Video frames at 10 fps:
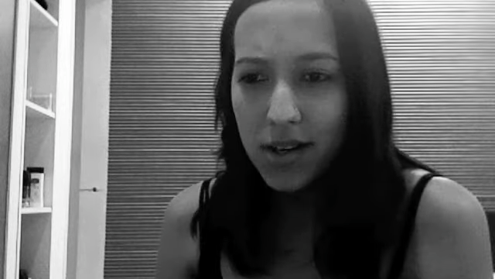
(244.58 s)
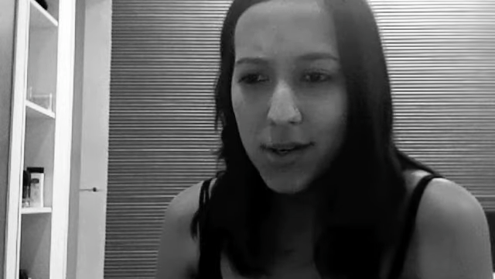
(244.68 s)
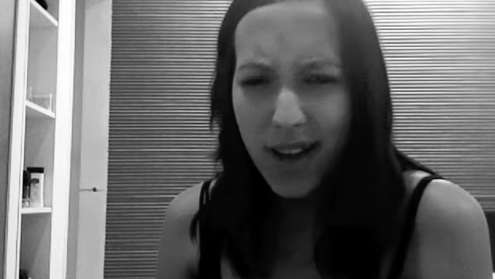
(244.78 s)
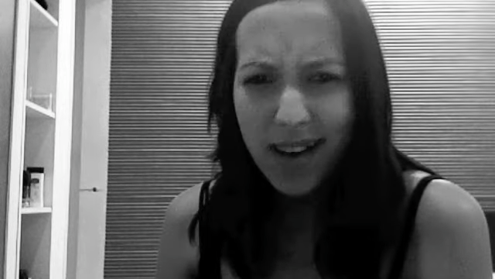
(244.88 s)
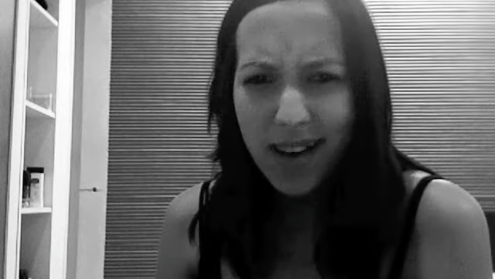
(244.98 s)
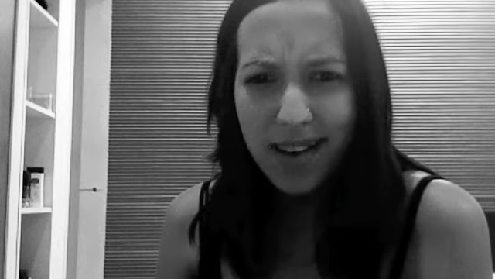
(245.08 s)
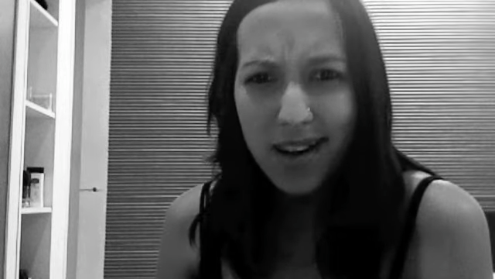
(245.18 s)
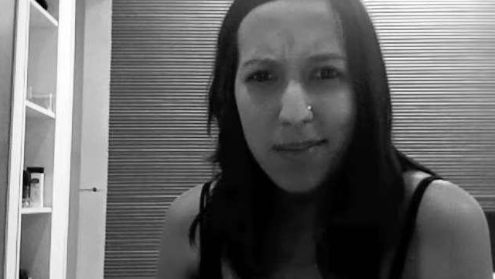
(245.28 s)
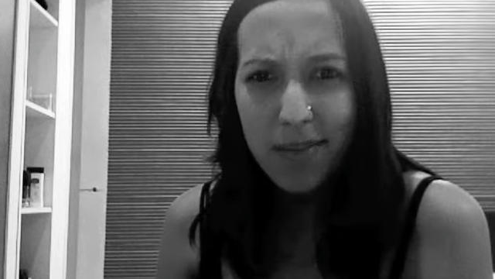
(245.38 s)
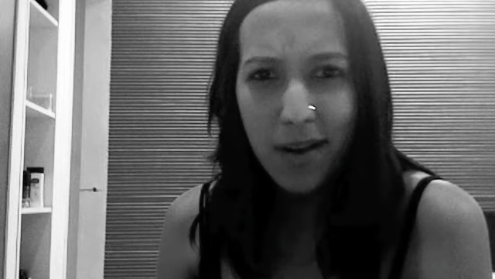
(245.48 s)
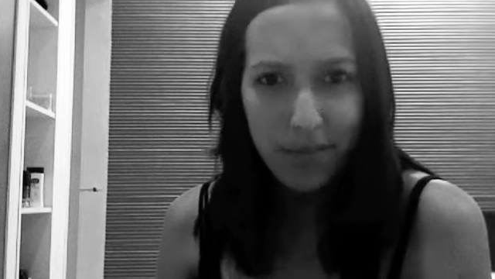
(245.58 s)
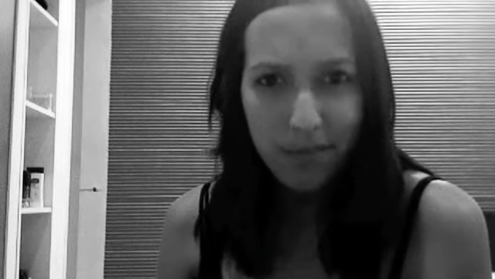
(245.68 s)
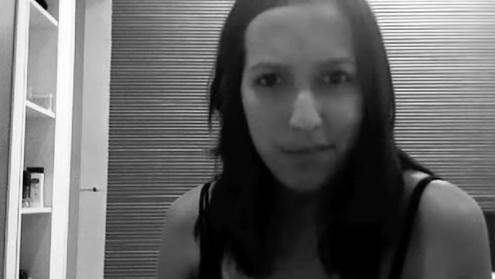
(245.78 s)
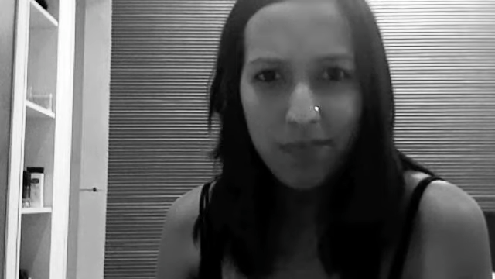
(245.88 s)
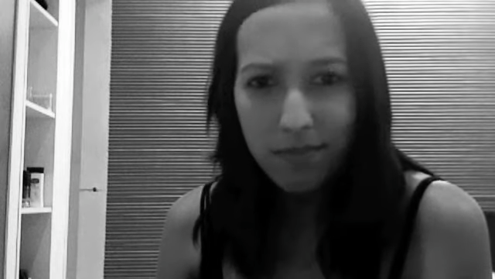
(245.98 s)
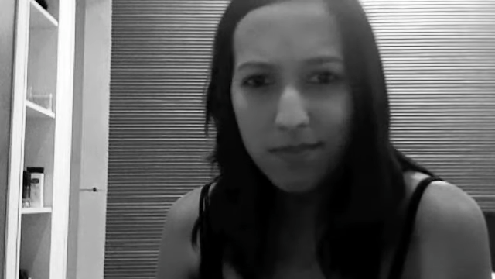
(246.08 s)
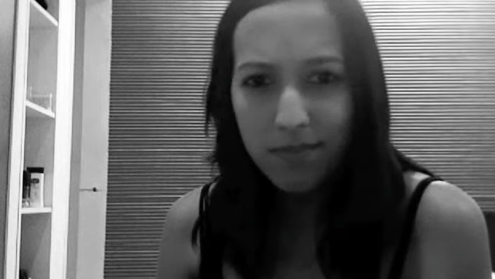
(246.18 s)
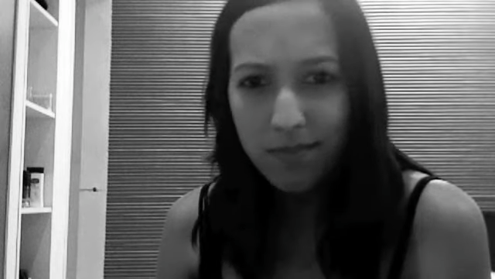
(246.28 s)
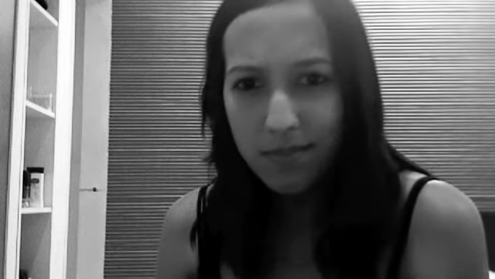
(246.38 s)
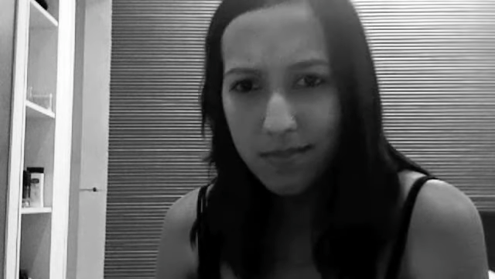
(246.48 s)
yeah, cared about him.
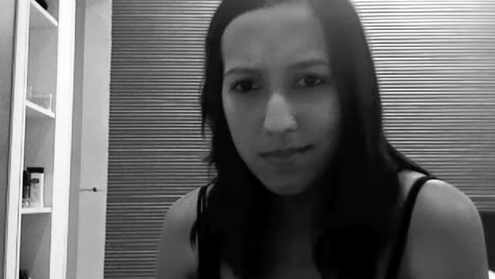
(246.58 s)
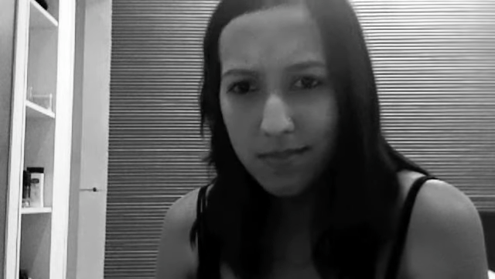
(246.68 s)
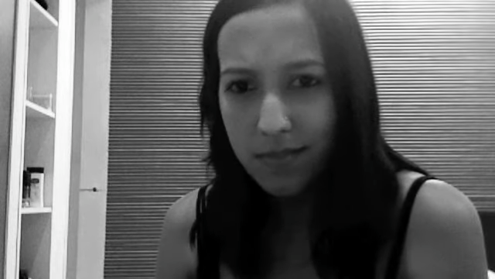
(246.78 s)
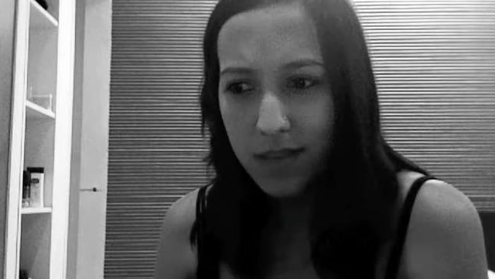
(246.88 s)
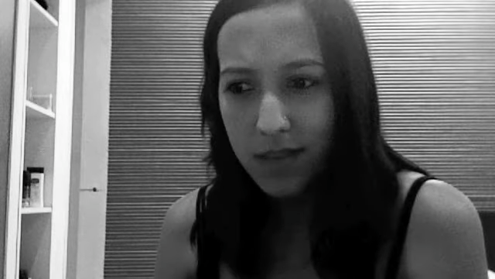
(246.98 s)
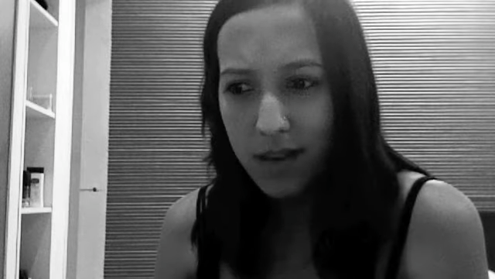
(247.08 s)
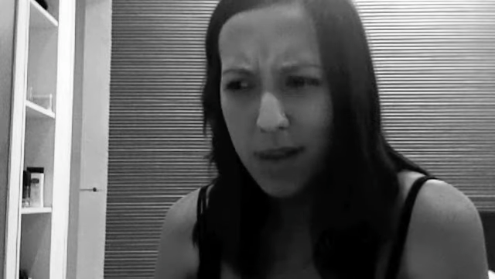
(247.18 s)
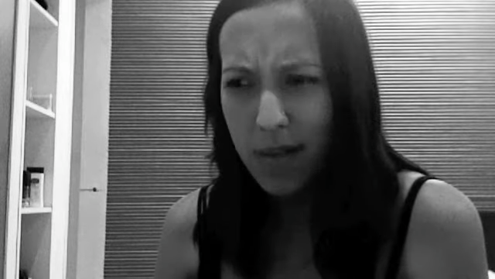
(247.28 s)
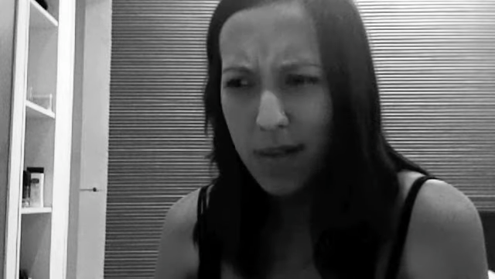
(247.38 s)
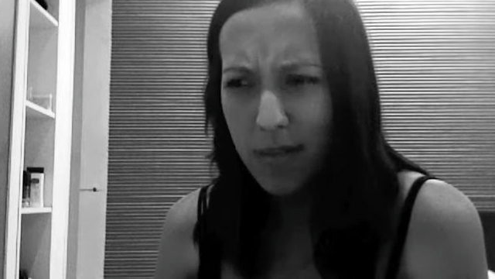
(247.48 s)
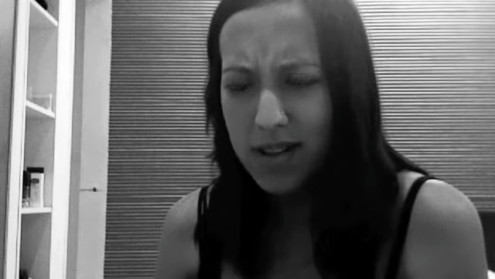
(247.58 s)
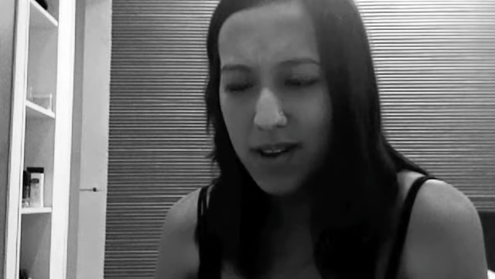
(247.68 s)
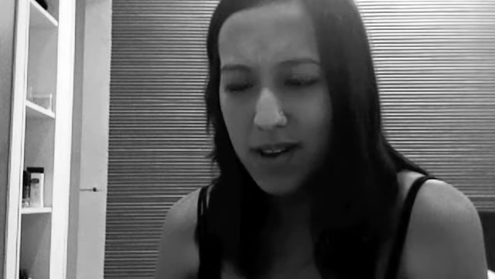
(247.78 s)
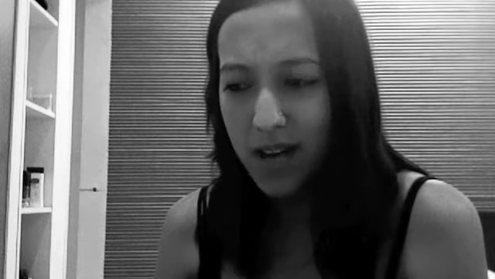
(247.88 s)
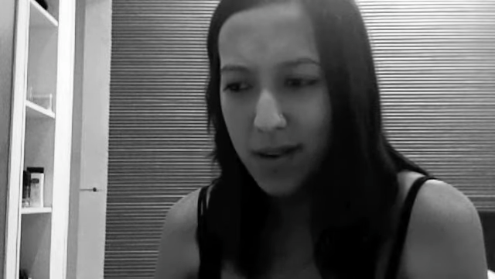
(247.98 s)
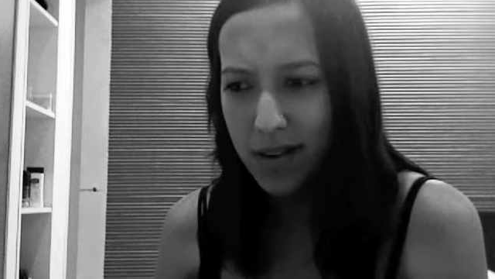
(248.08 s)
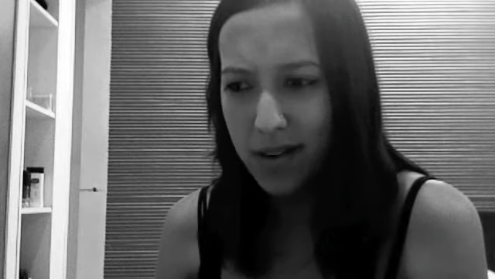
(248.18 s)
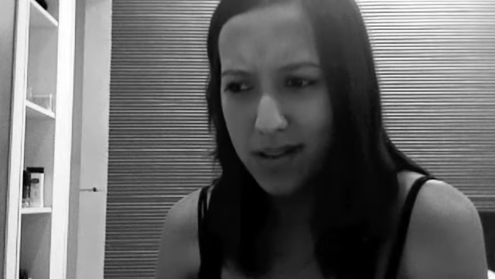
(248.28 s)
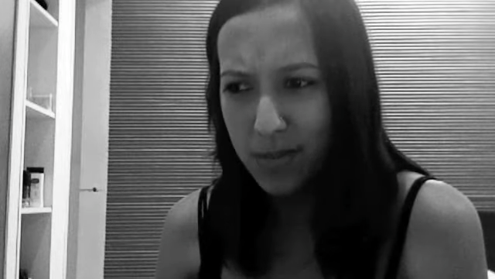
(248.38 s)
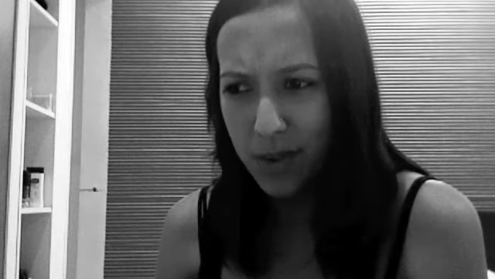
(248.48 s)
I mean, I'm not talking about it
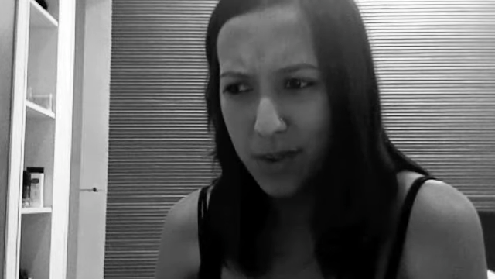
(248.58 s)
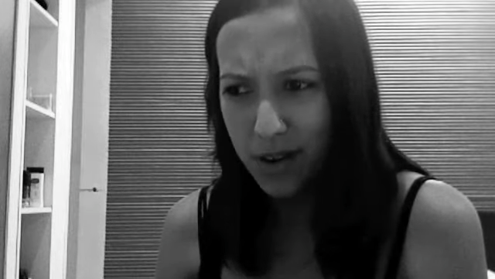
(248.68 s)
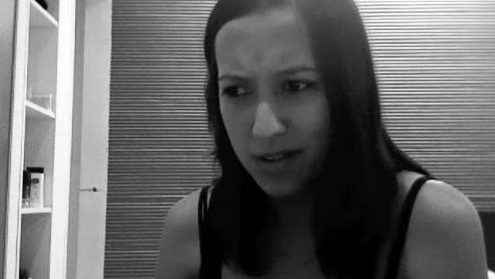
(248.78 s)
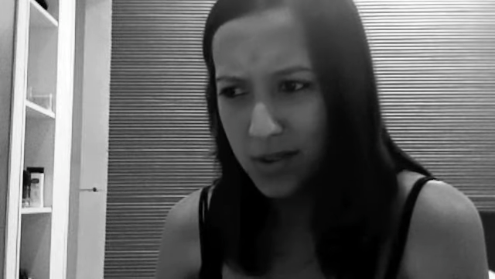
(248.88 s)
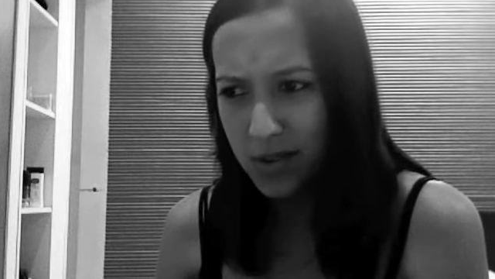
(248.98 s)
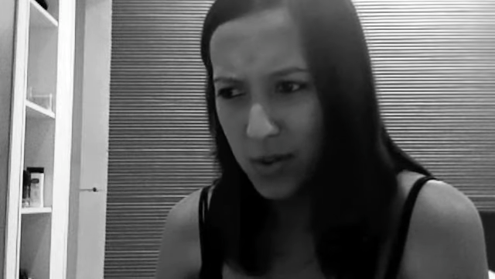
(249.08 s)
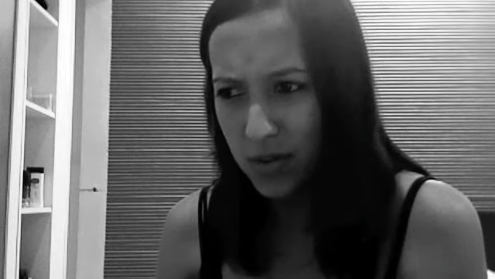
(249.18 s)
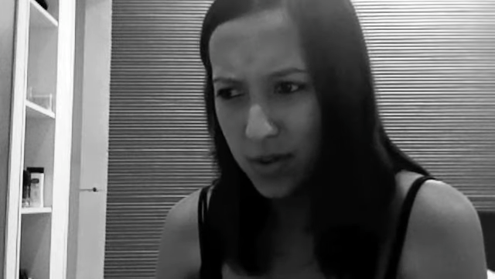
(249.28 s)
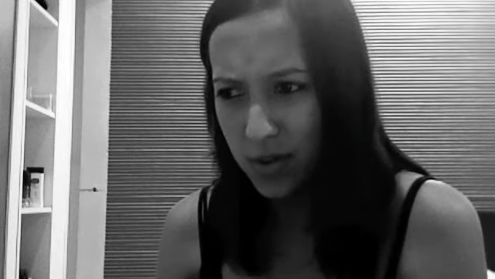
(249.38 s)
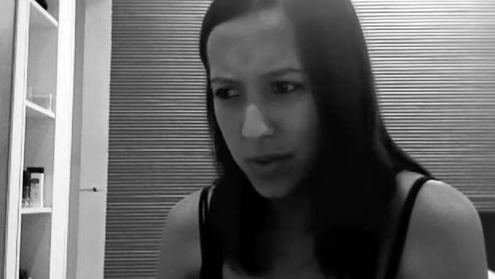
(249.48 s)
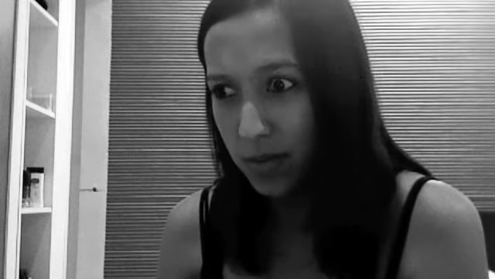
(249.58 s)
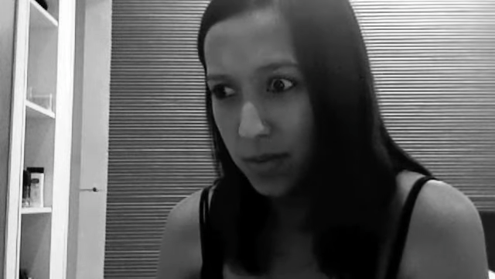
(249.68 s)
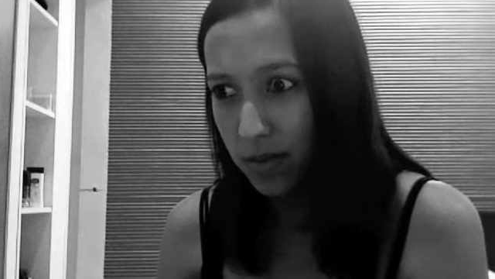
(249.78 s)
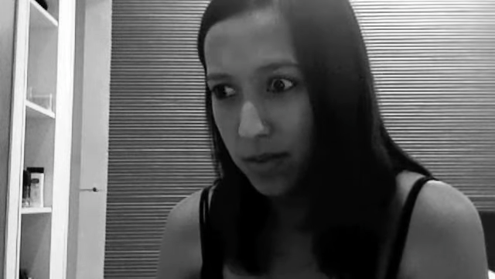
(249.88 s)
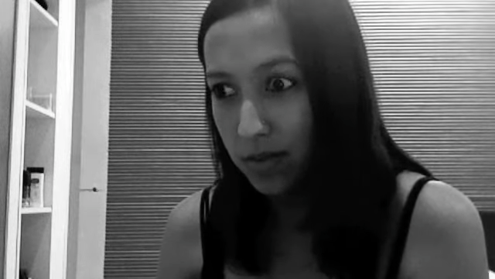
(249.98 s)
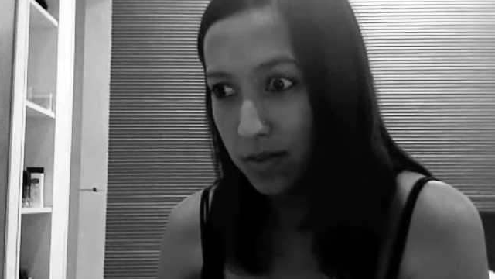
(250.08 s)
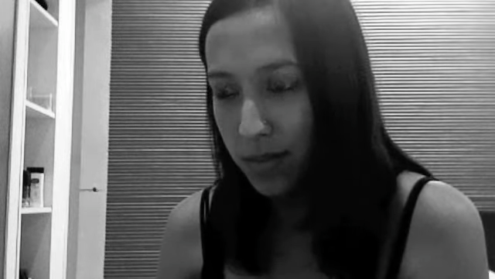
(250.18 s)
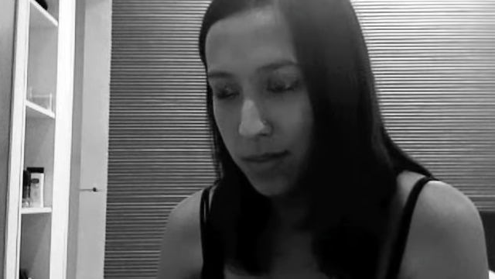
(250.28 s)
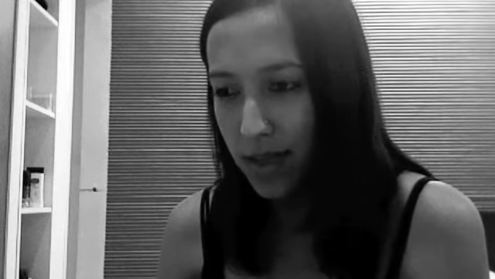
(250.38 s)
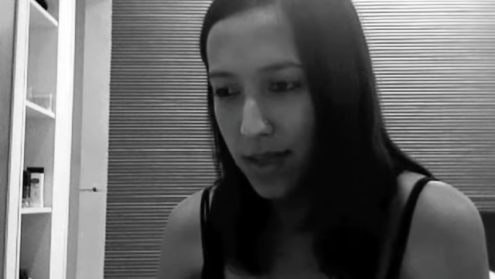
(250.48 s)
in some weird sort of,
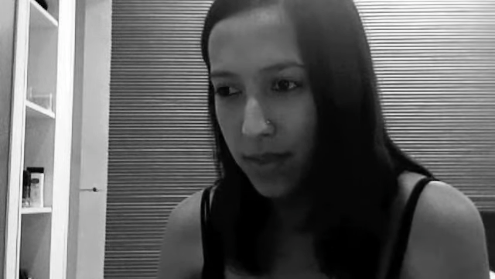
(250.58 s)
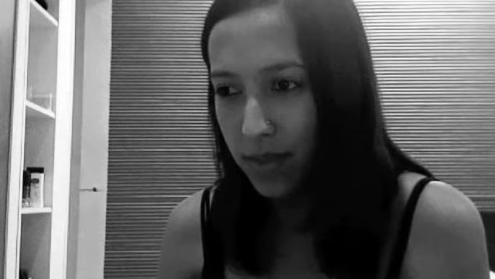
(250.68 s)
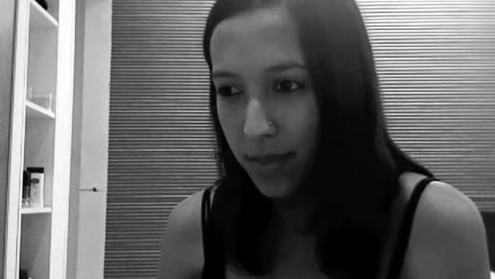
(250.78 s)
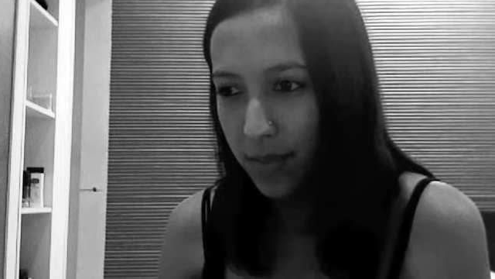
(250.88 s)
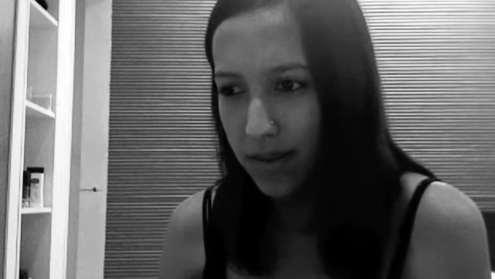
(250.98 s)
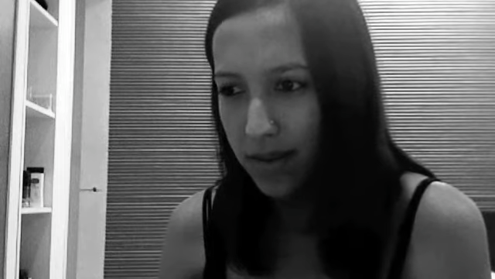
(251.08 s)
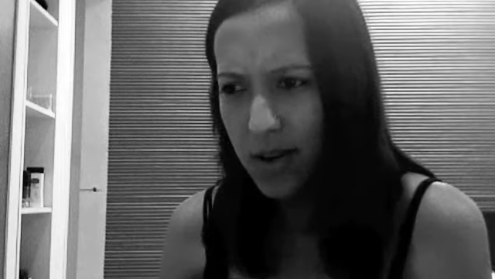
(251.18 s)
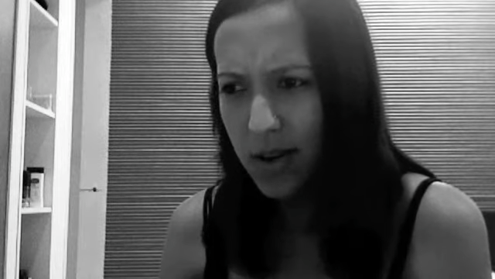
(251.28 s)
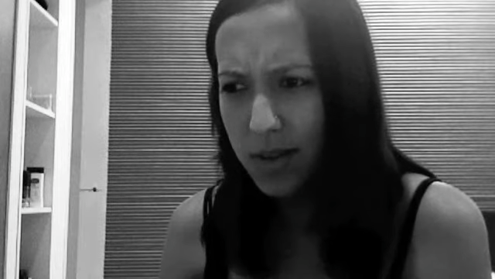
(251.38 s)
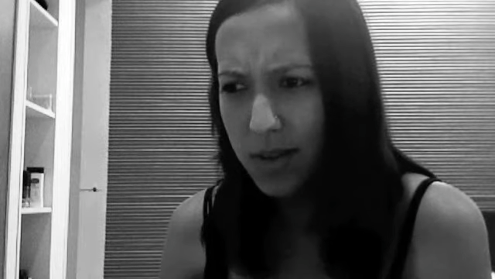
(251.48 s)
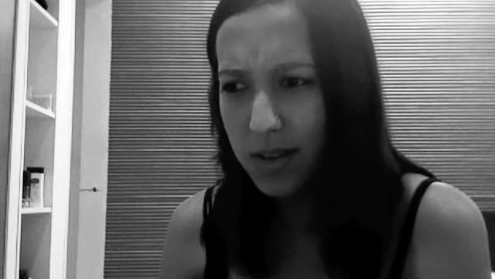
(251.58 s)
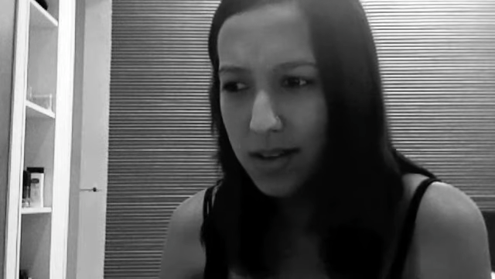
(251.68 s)
I'm in love with him or anything. No, but